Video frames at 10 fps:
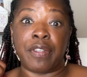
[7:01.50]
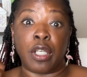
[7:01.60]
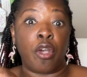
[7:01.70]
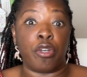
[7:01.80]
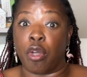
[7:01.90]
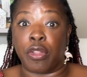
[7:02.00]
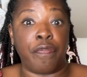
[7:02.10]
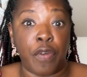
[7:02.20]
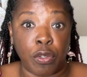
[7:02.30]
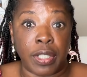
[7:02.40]
to learn on the
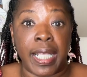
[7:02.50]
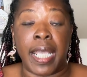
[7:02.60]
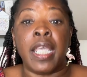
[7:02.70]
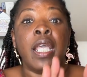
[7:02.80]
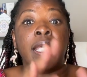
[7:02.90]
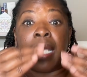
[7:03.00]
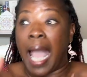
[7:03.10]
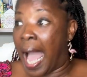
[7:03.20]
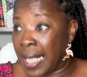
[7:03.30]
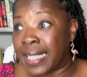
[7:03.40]
first day.
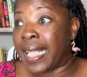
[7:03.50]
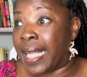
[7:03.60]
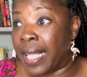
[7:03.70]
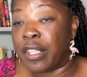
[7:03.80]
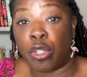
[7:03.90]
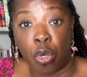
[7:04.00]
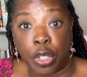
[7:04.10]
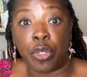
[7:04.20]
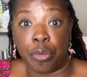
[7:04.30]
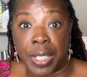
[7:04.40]
I stand at the door to
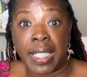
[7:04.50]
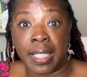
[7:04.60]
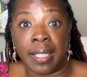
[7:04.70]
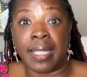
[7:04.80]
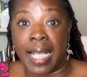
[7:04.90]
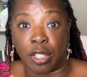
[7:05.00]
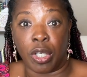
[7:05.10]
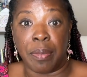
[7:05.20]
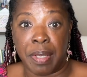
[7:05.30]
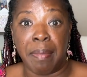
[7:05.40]
greet. That's
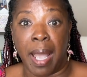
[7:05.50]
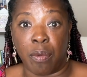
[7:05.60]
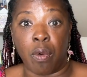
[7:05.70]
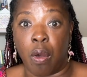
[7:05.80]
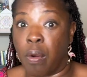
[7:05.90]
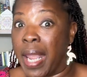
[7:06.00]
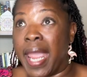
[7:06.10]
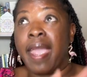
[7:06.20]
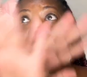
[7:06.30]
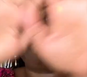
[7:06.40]
going to be my role
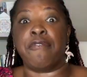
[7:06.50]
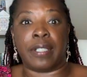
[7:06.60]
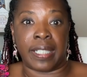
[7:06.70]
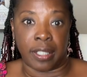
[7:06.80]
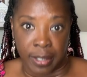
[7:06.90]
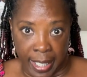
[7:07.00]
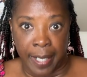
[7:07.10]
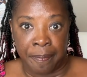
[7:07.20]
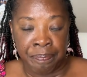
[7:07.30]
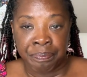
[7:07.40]
every single
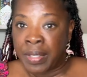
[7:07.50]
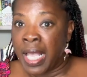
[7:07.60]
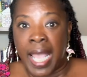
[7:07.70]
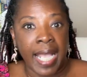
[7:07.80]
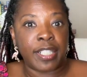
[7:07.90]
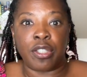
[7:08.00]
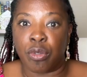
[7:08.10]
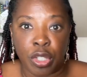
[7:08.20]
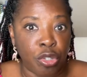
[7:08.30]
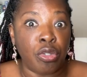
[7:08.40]
day. As
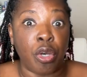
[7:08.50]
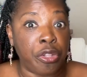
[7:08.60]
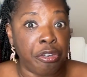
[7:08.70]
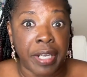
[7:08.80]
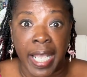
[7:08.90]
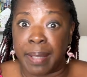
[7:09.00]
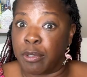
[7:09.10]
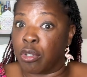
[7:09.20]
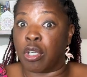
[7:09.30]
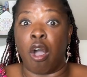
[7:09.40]
soon as you know their names,
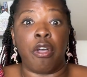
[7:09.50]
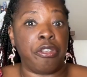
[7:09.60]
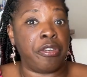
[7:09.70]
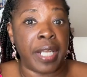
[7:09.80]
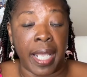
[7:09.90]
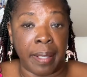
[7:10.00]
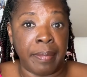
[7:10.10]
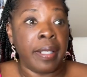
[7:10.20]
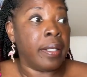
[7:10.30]
you'll call their name